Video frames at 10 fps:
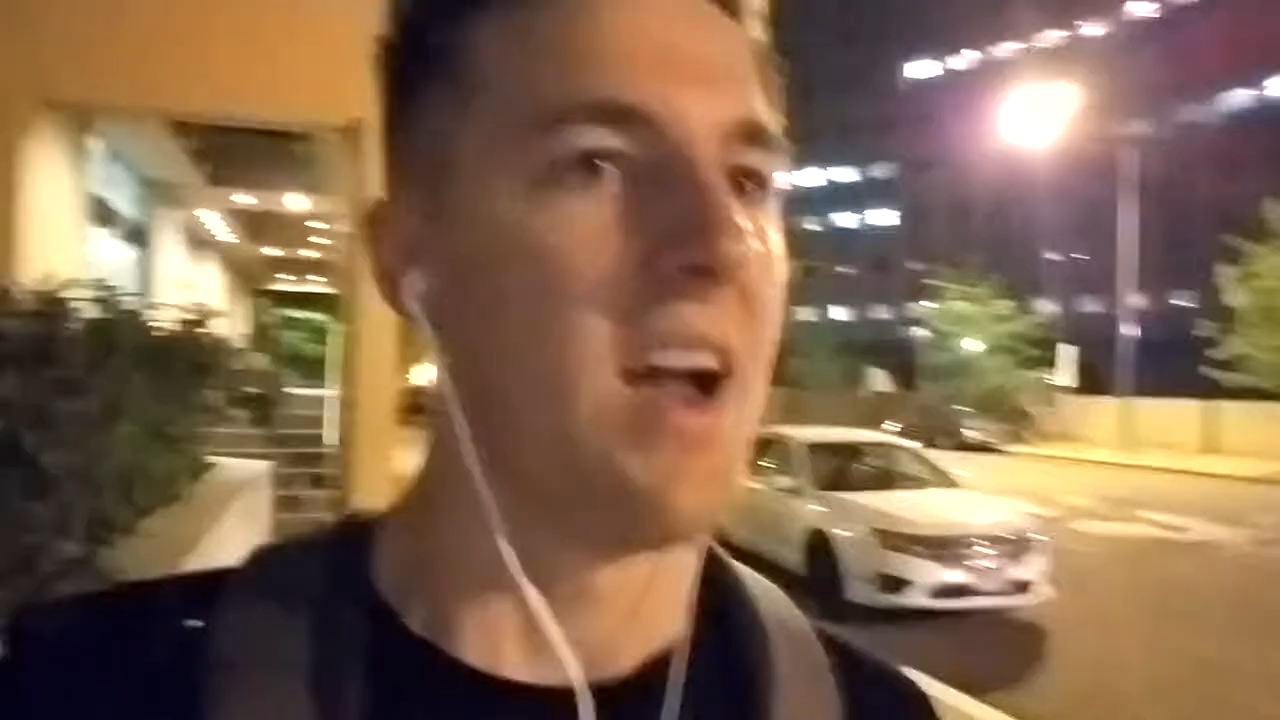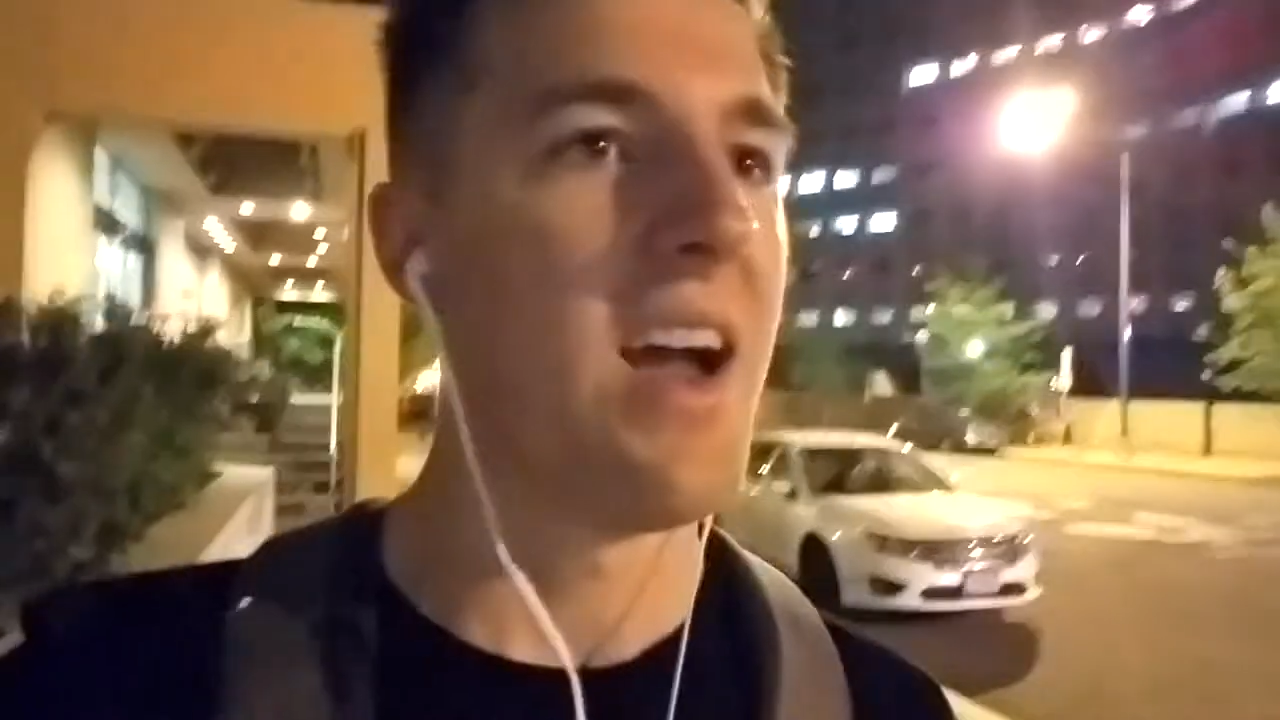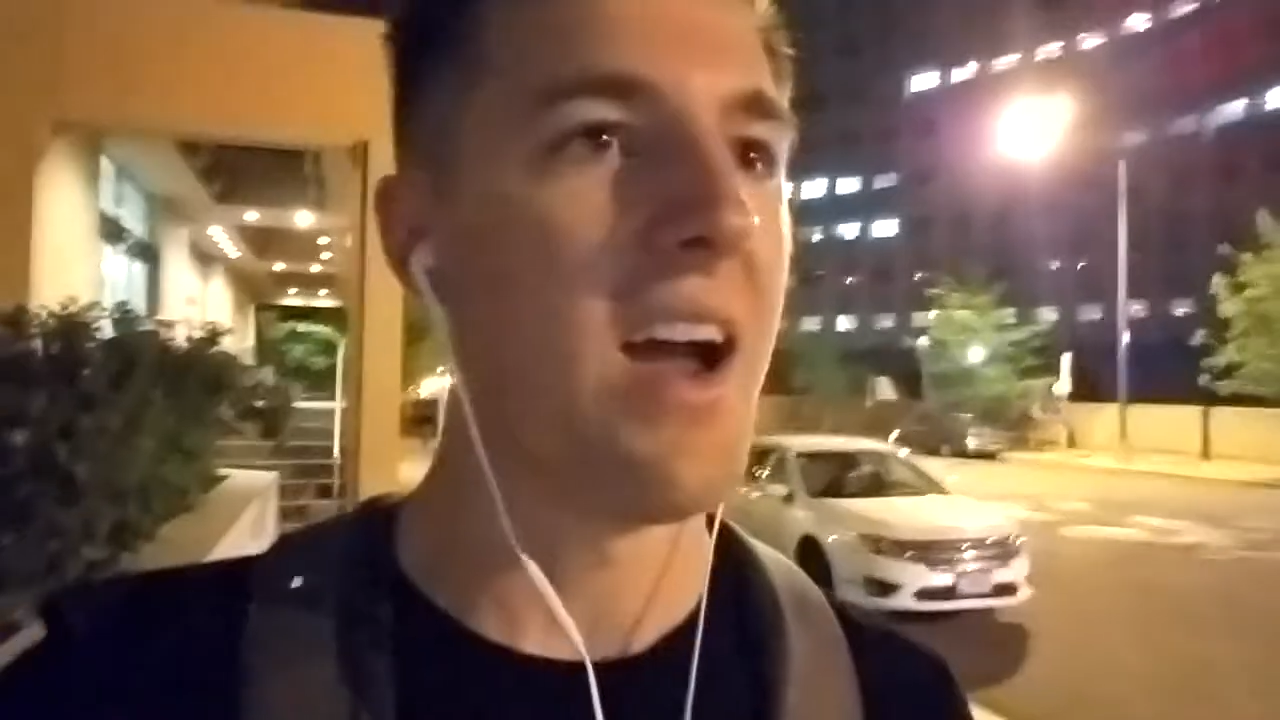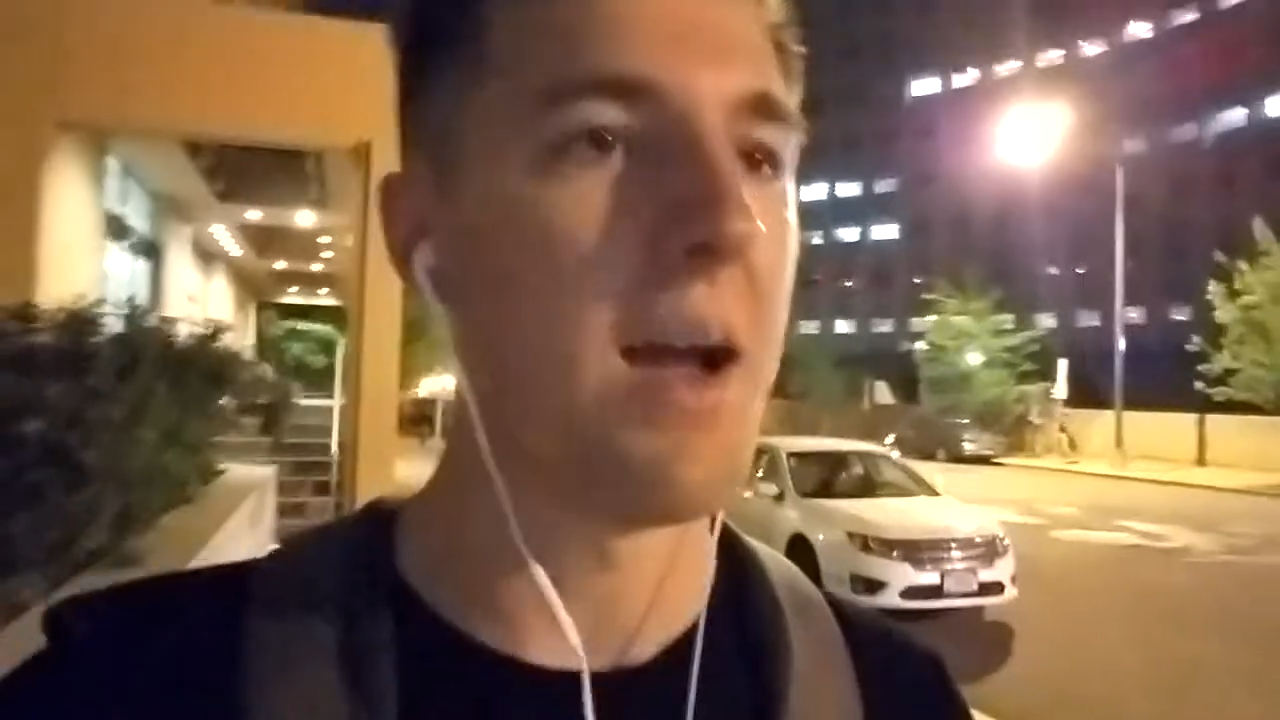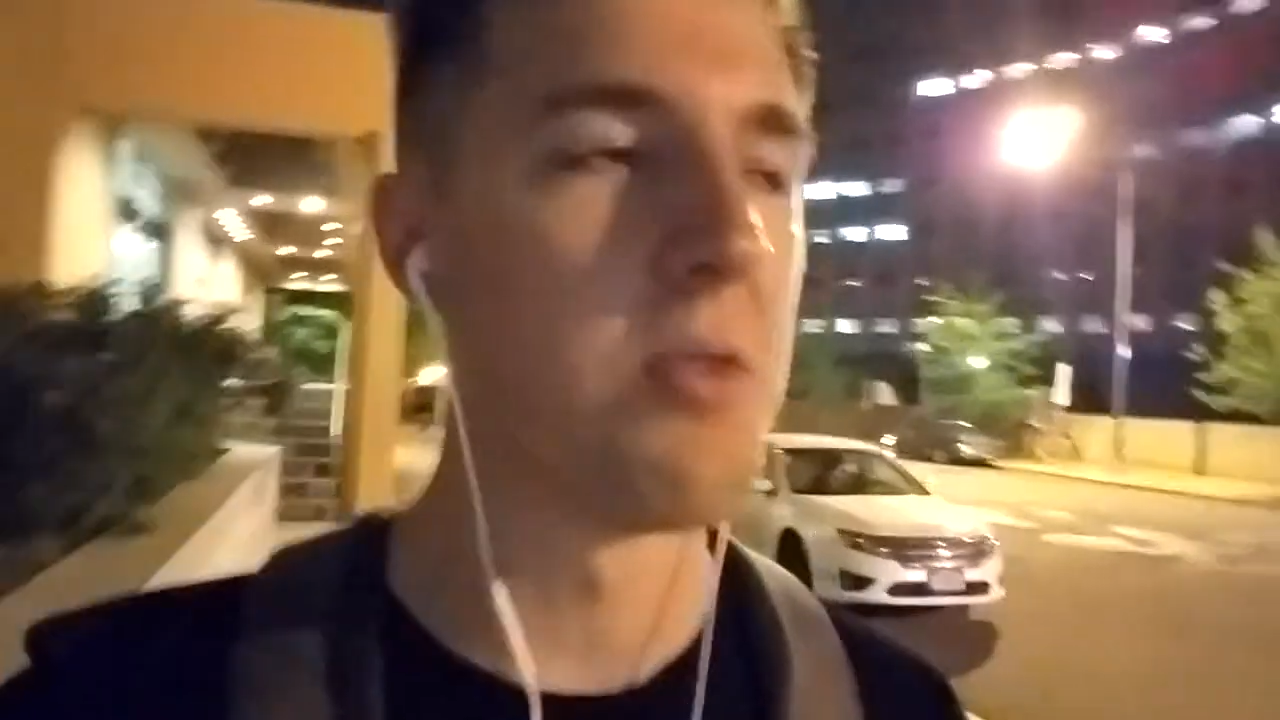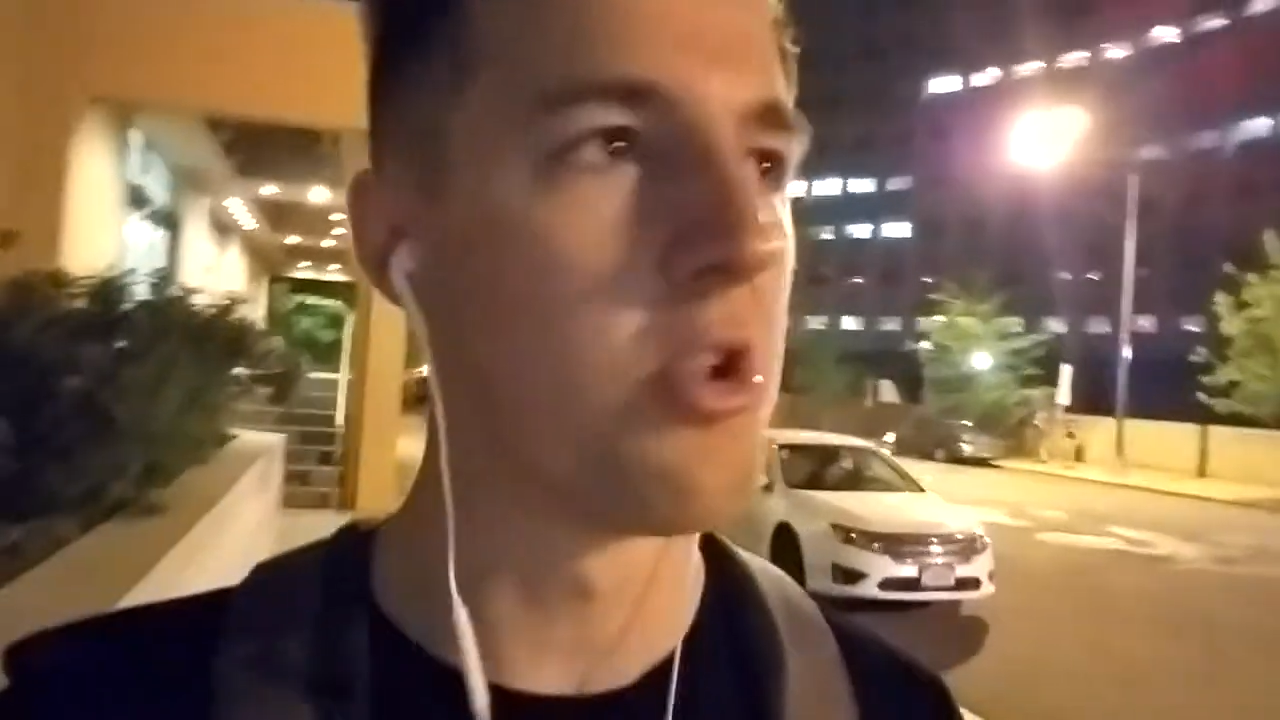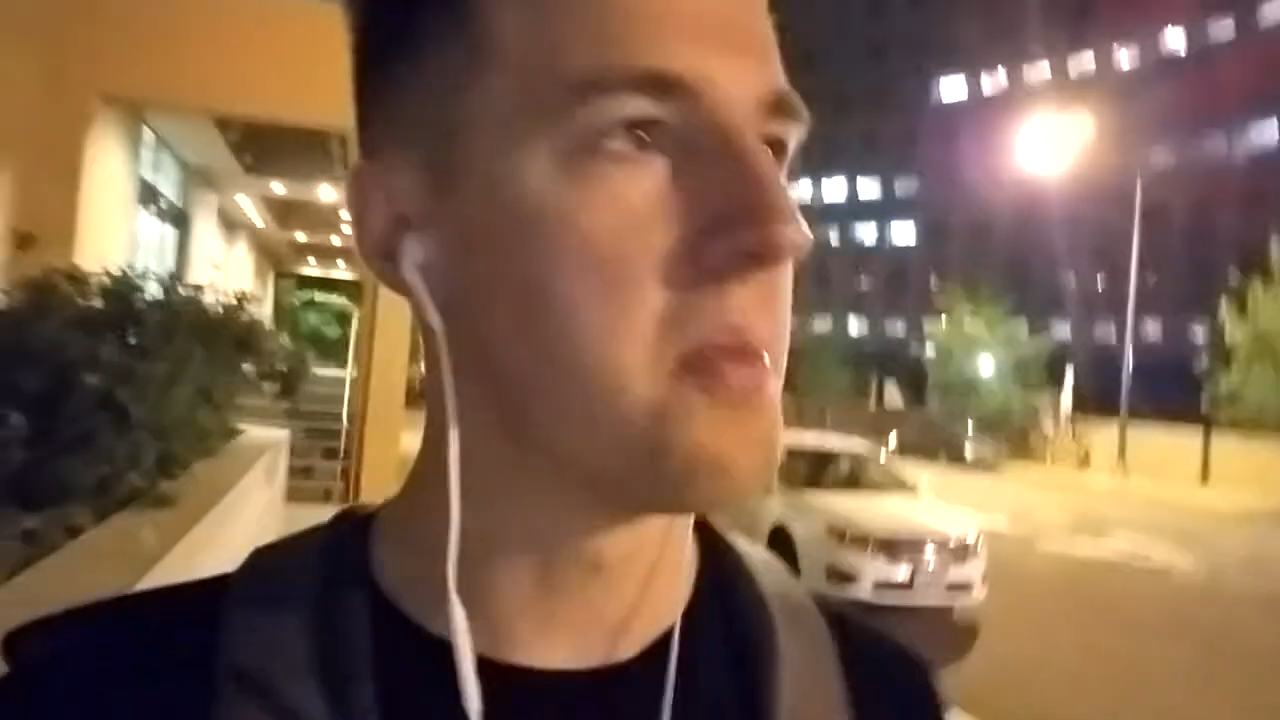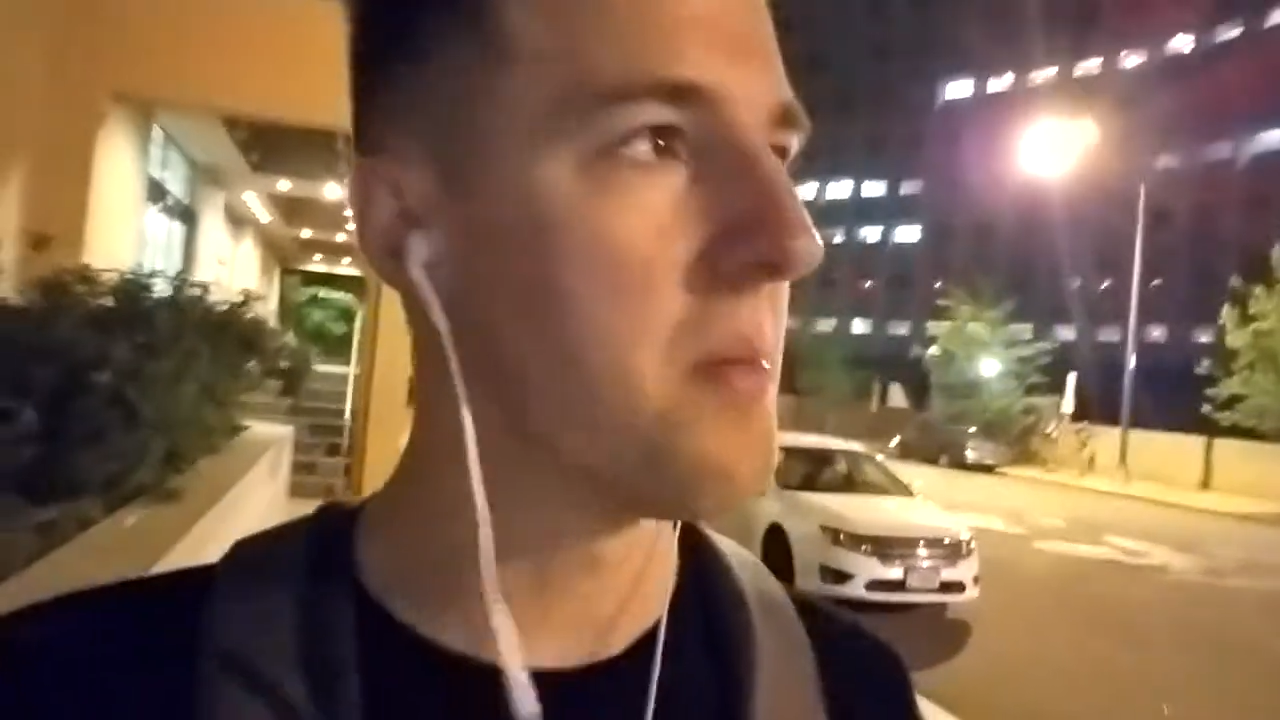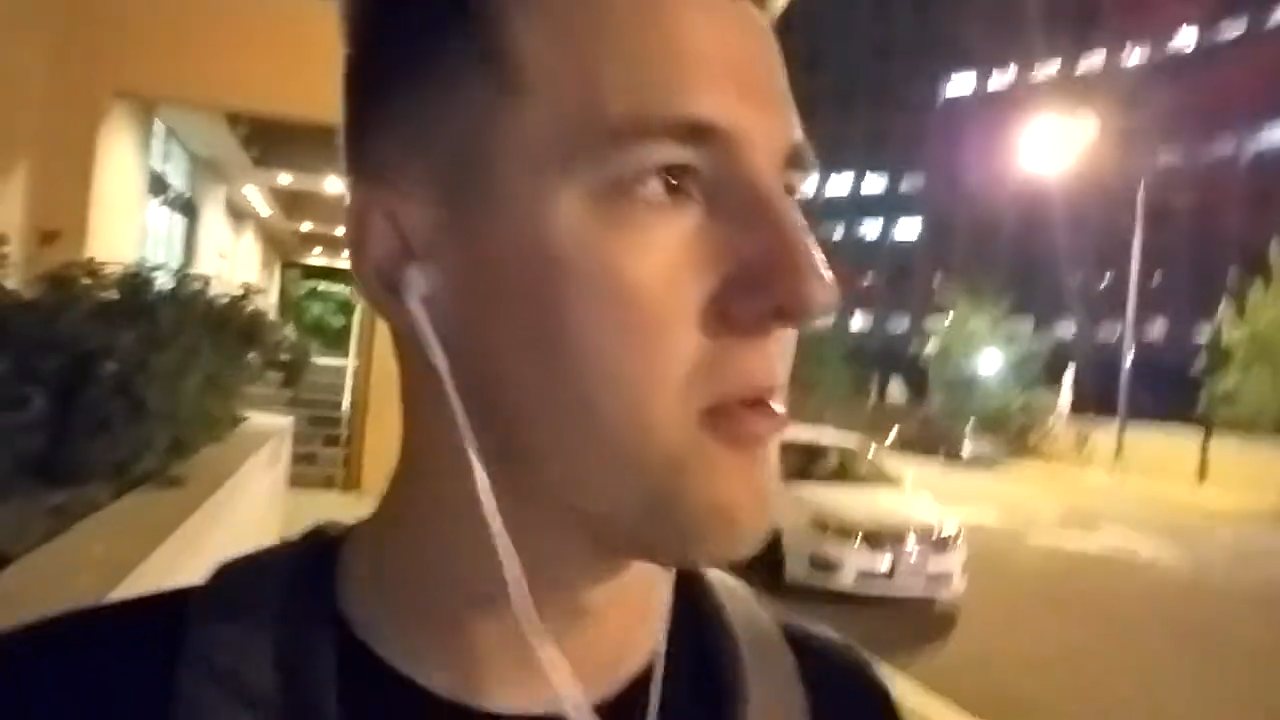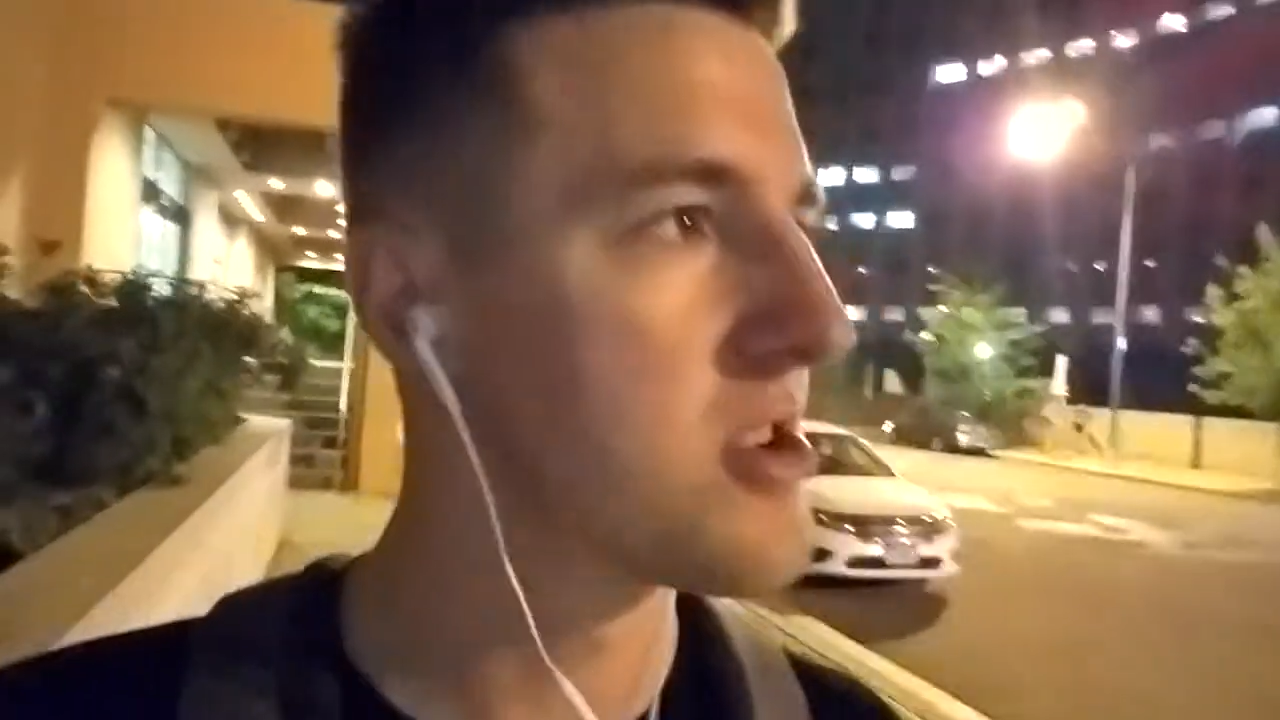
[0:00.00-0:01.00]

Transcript: I'm a little bit